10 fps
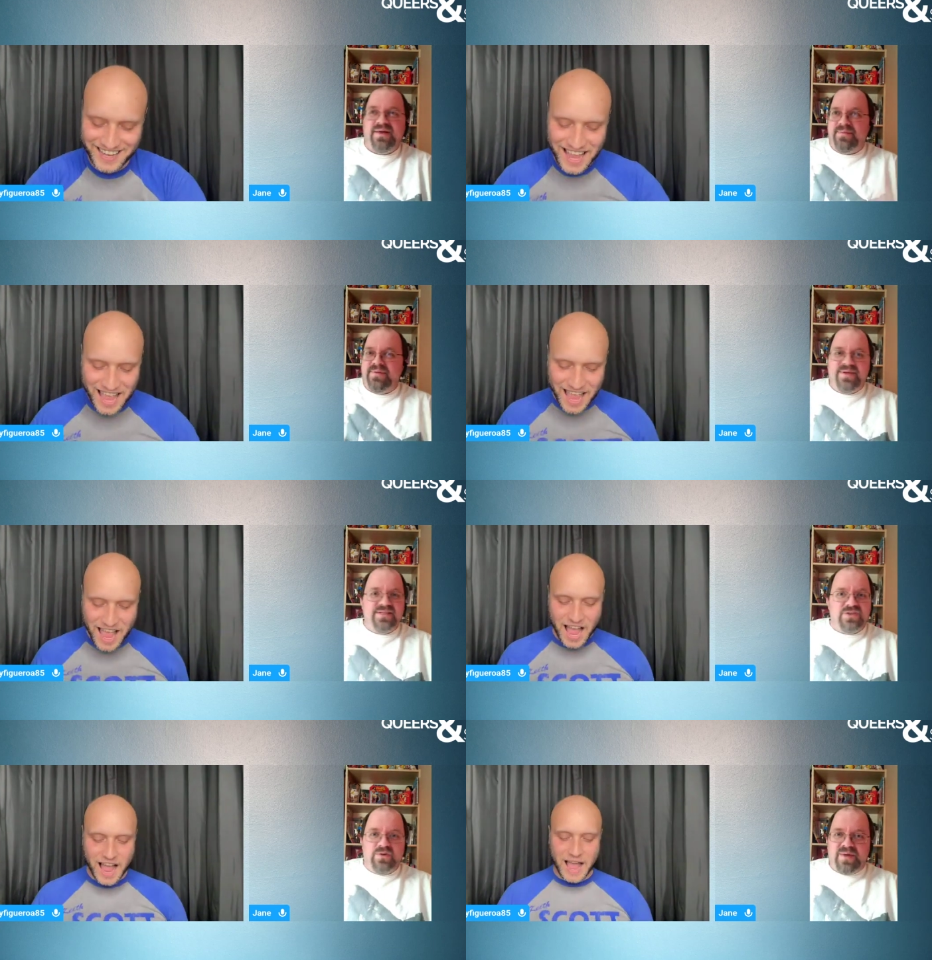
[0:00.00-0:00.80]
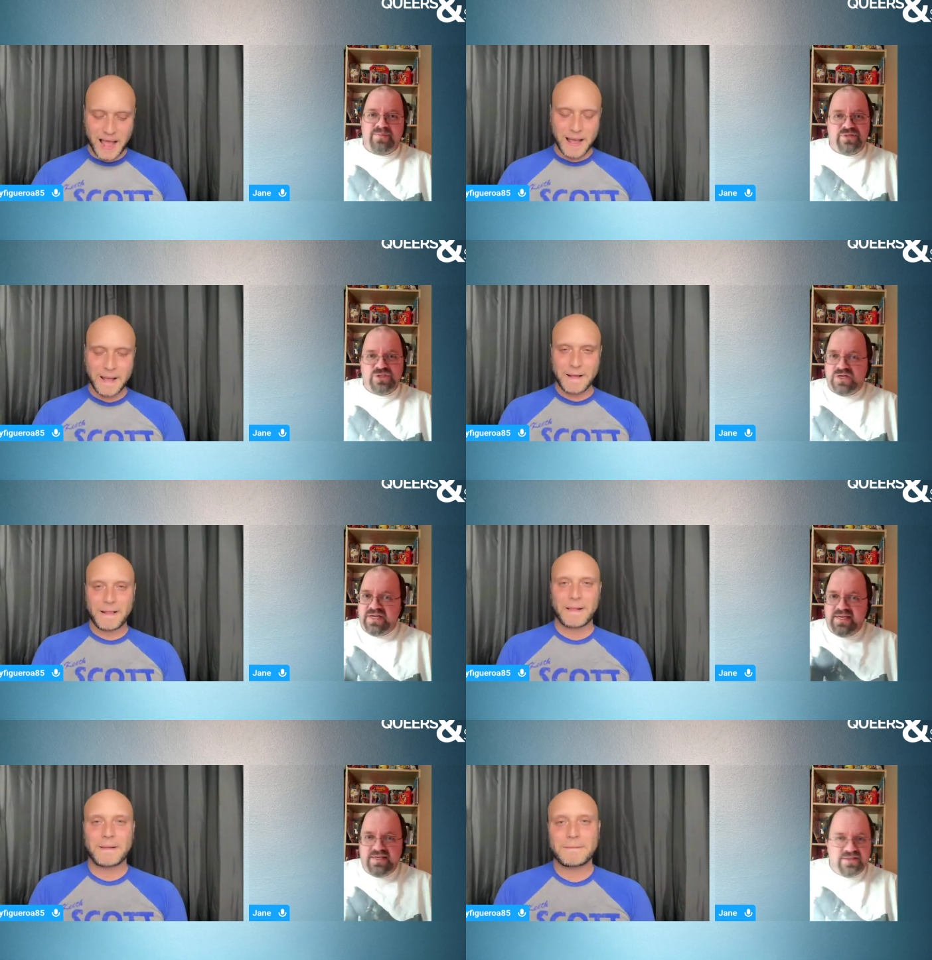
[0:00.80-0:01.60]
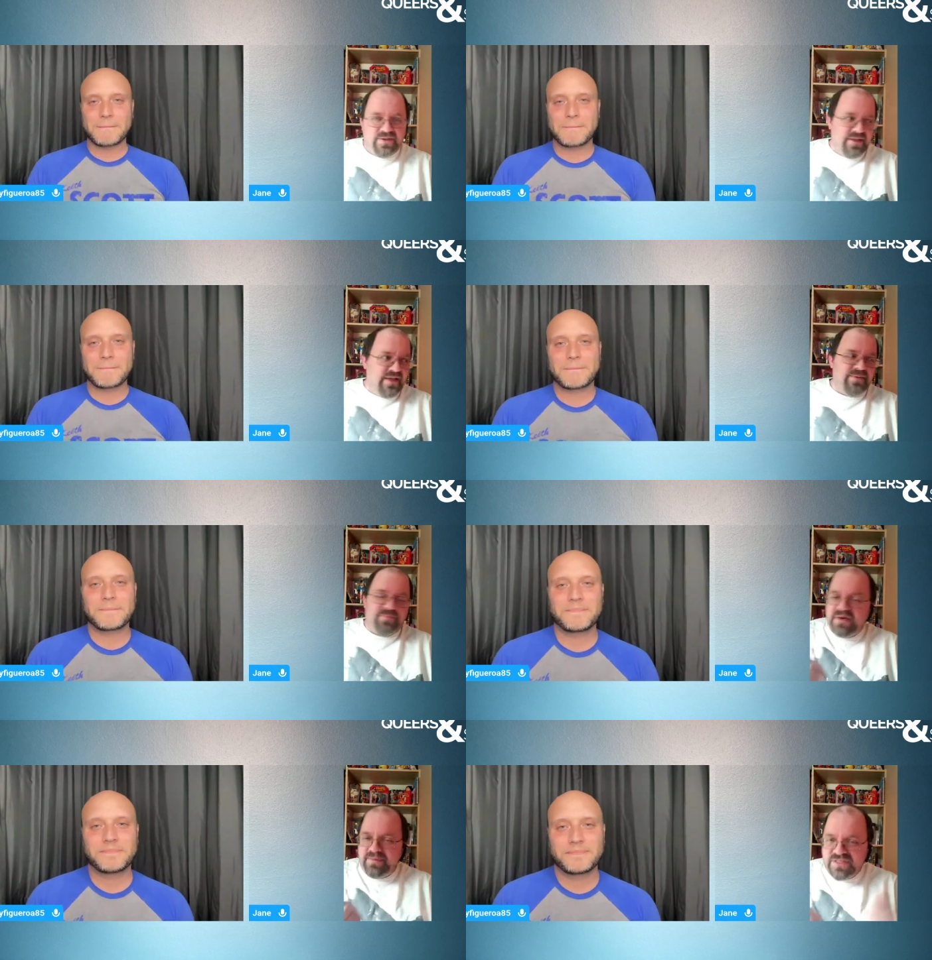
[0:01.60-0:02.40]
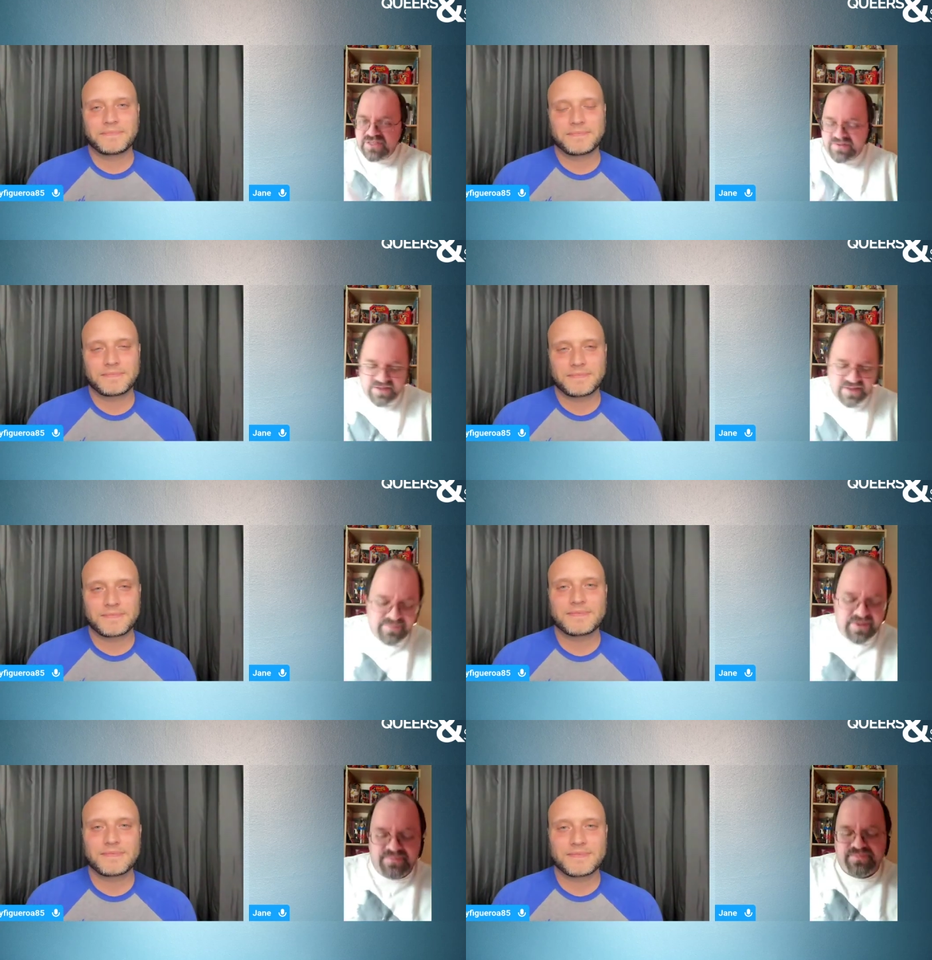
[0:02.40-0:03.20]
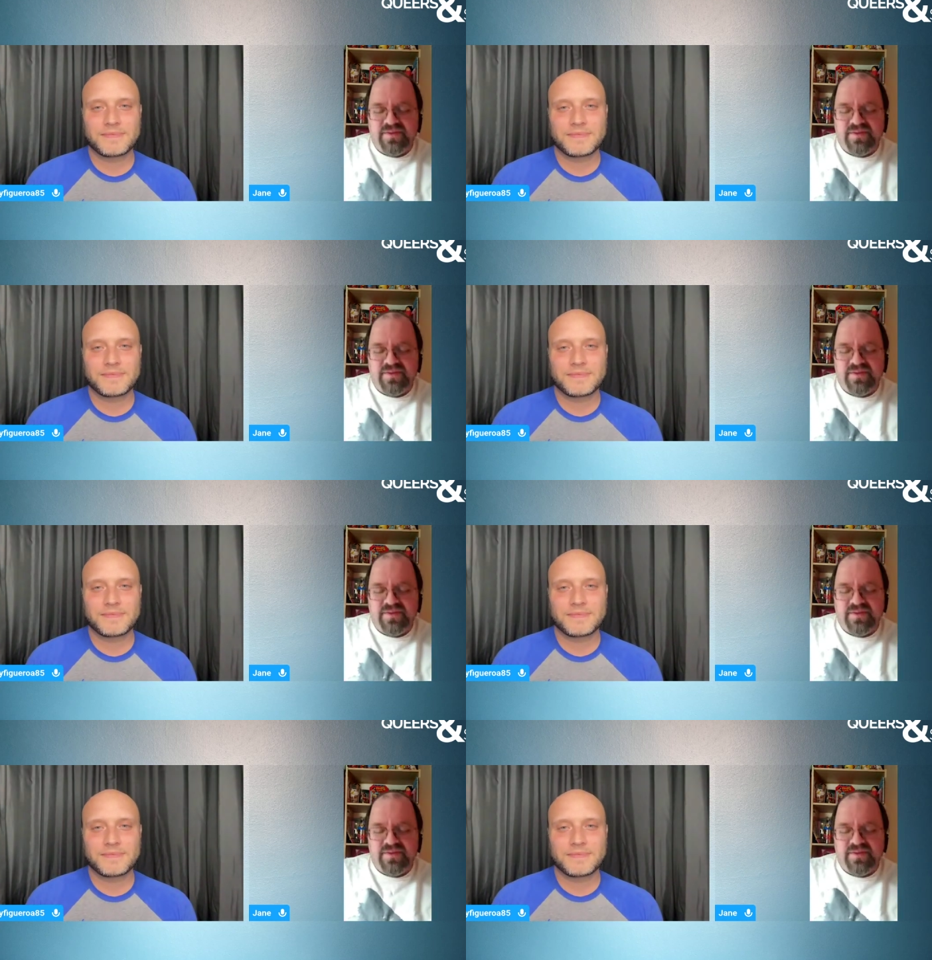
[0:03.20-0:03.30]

Speaker 1: but I'm a big soap opera junkie, so I like pretty much everything. But